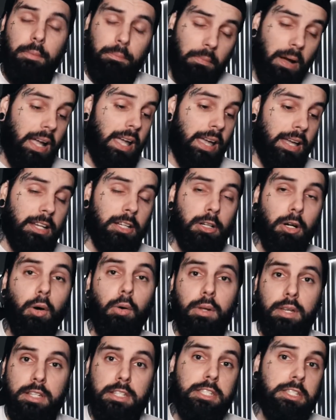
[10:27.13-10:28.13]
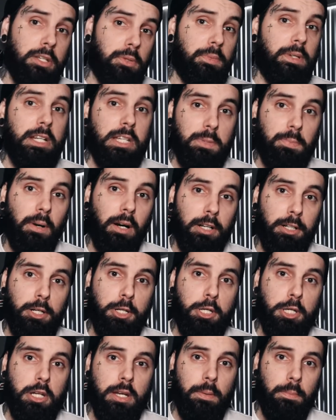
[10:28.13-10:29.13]
my end goal is to reach
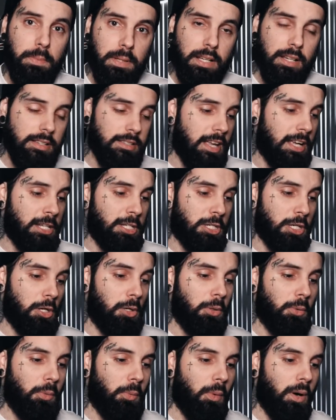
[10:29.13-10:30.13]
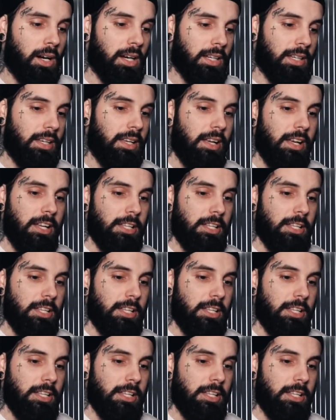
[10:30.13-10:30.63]
partnership, because I don't want